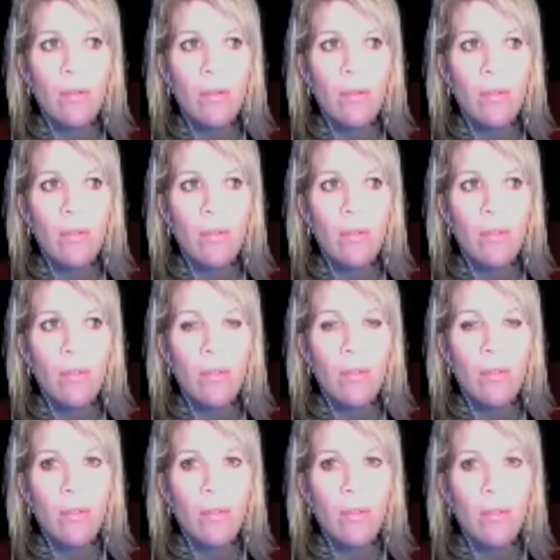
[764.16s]

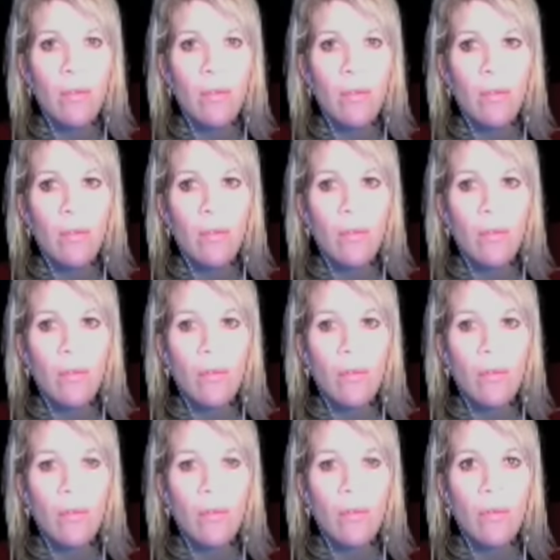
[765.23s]

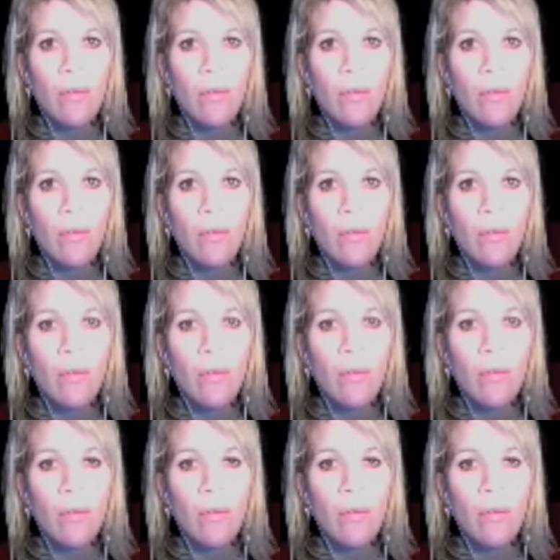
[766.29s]
[no speech]